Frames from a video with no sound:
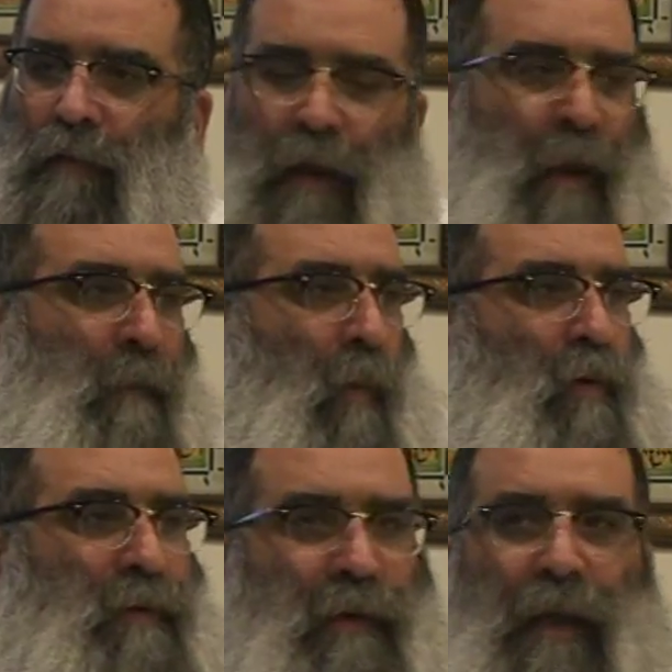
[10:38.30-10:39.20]
I didn't know it
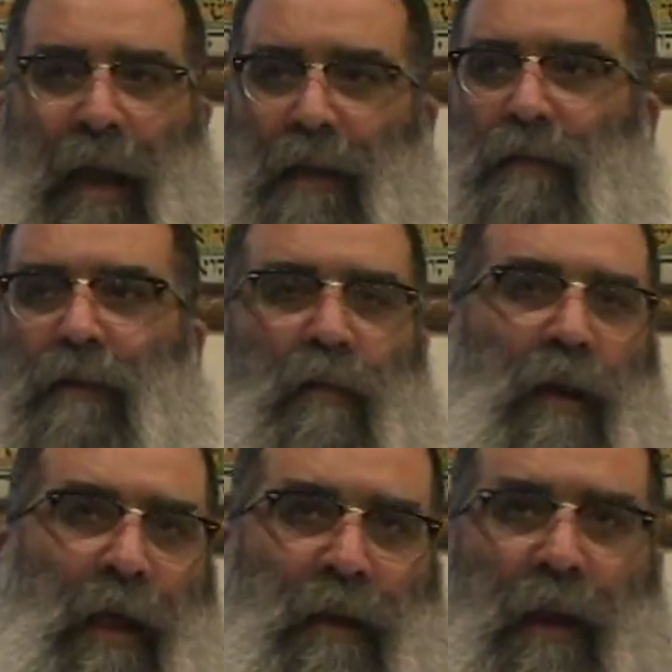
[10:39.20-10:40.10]
wasn't that. Now
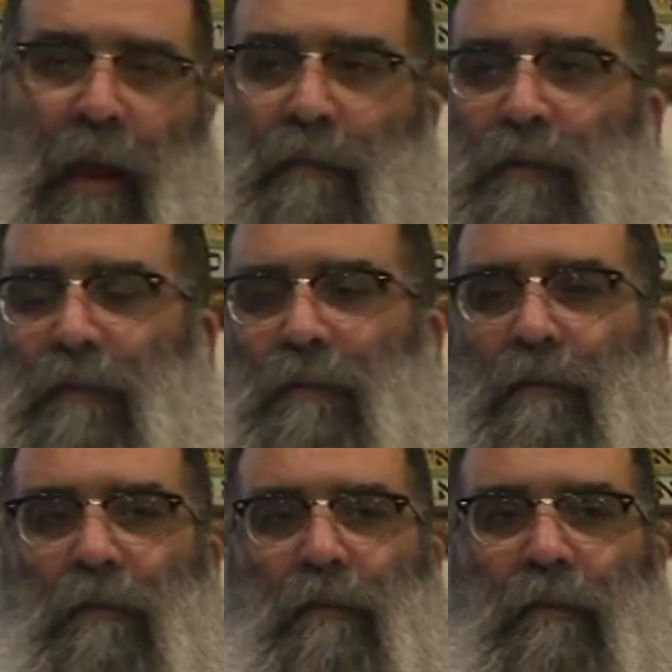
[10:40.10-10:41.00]
what are the names?
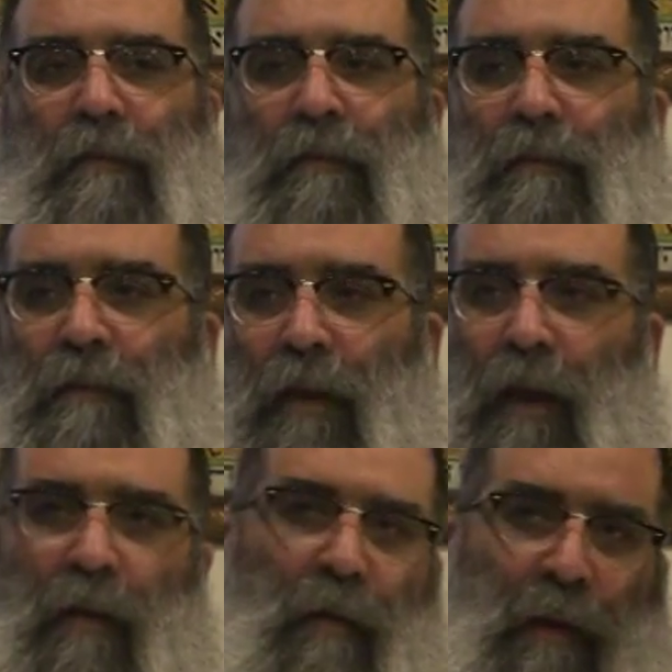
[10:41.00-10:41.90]
I
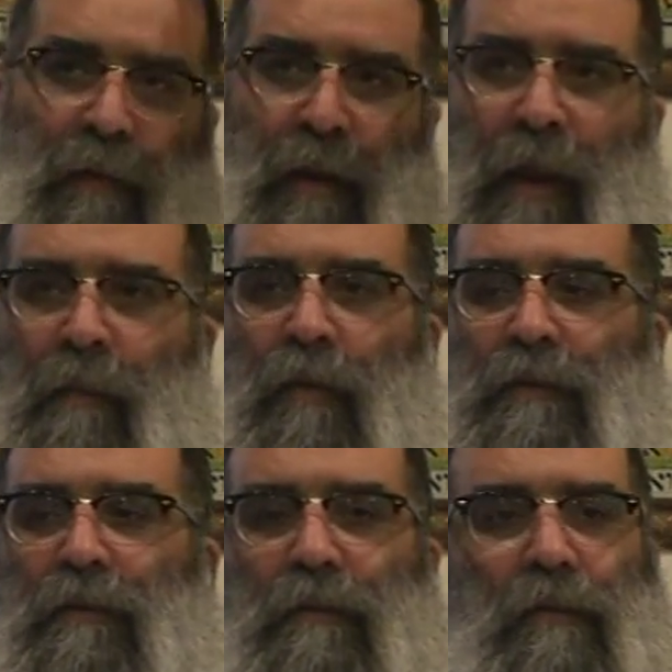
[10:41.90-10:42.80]
don't know, whatever the name
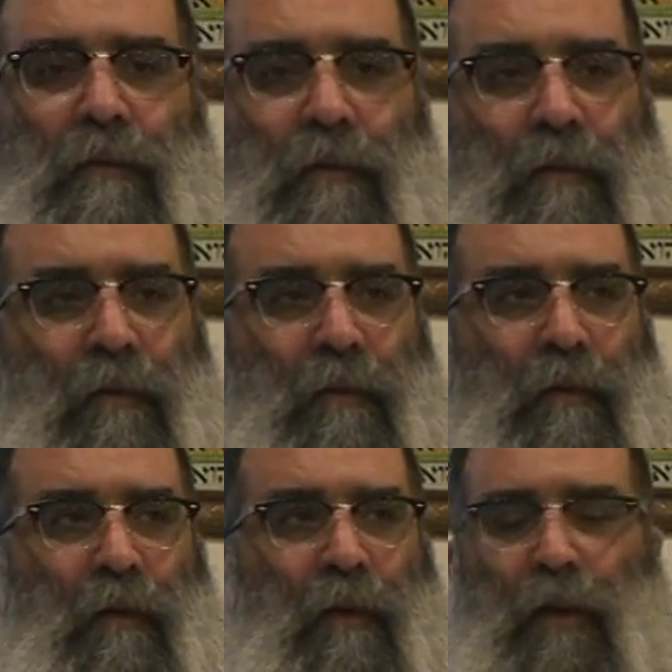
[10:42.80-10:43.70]
was.
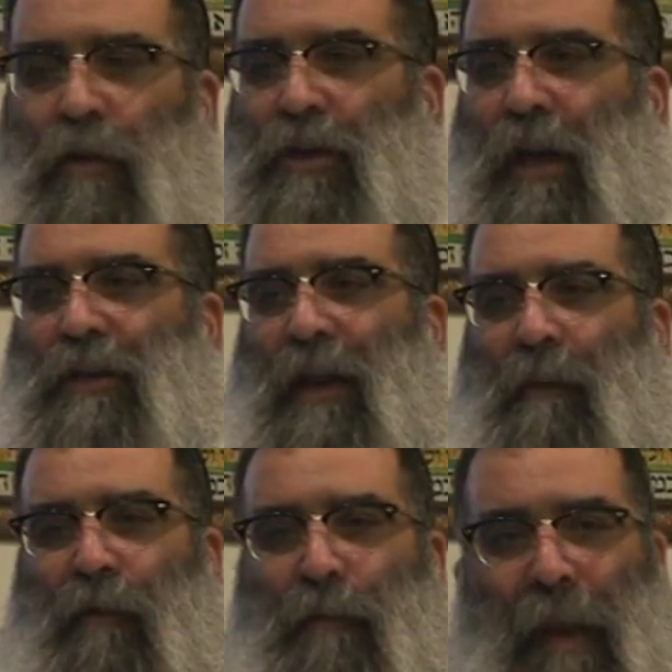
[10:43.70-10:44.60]
You change
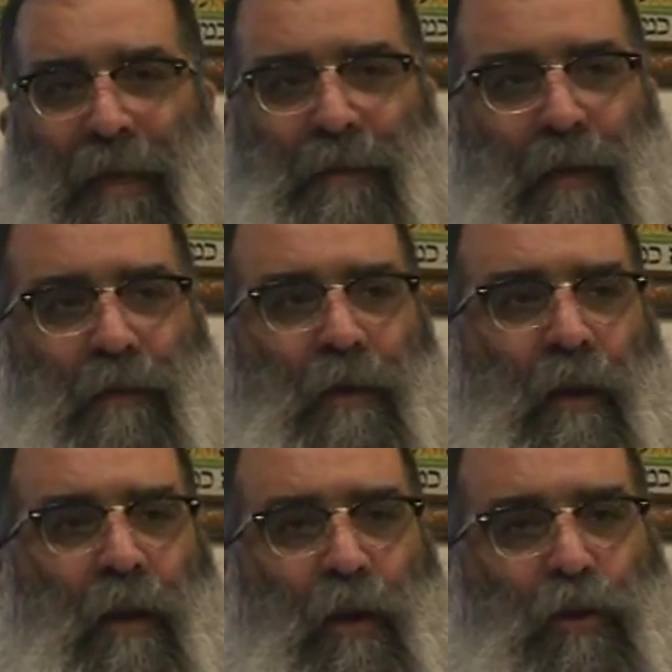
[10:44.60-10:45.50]
name of places,
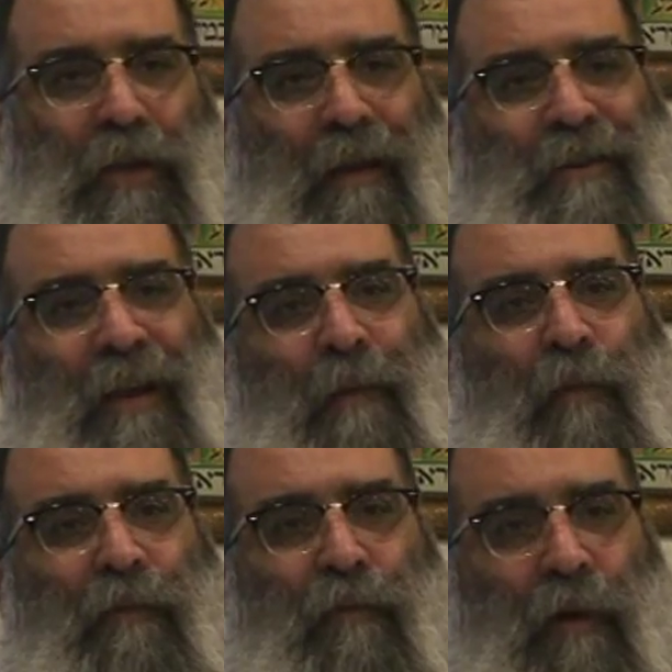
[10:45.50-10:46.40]
you change
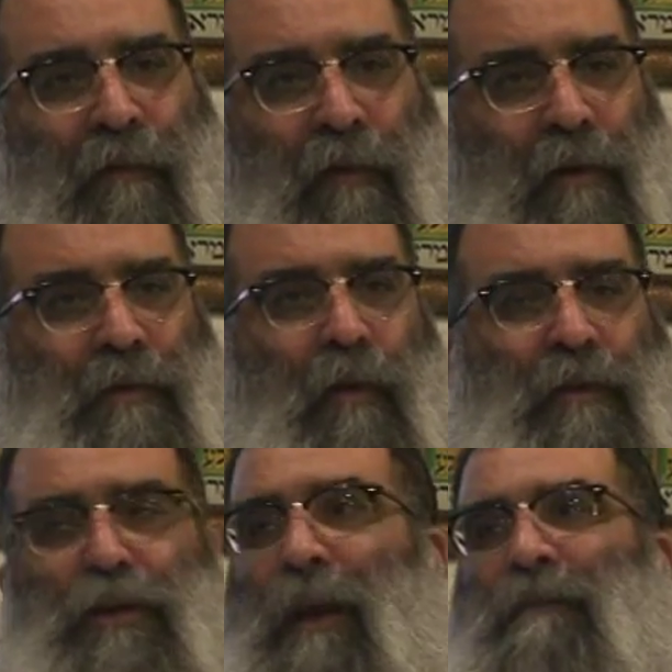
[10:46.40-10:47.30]
name of rivers,
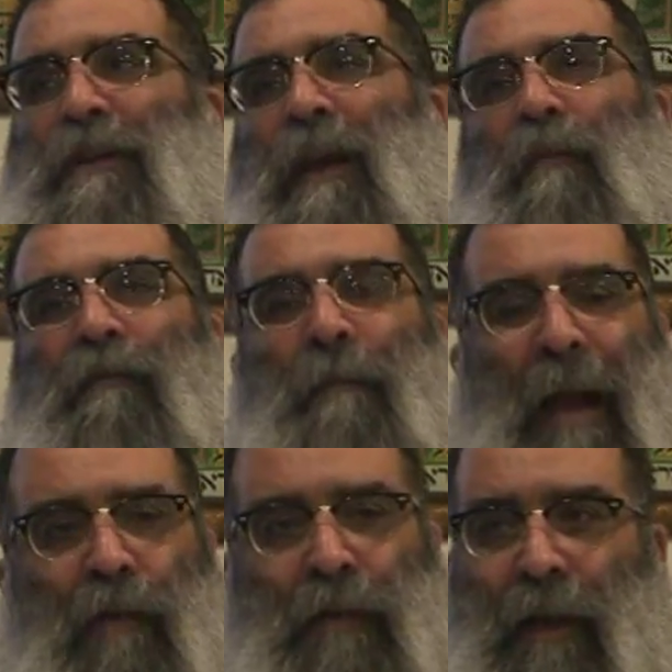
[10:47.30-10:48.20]
or change name of
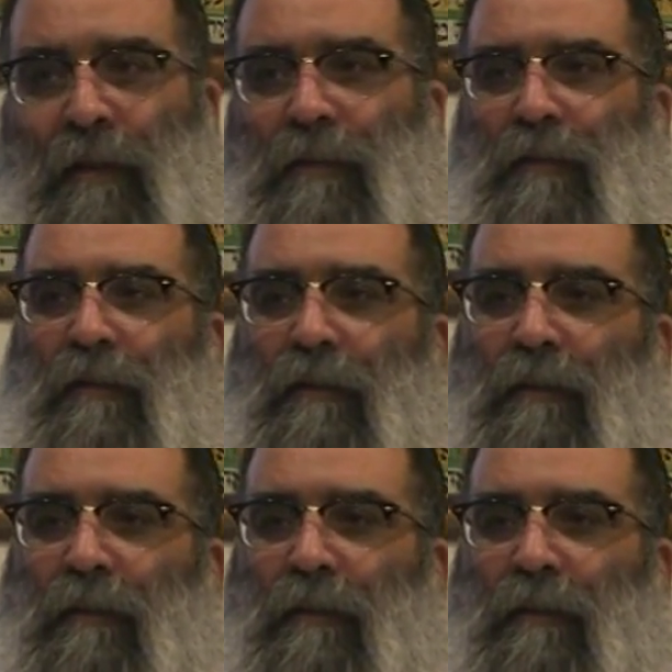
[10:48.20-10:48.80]
mountains.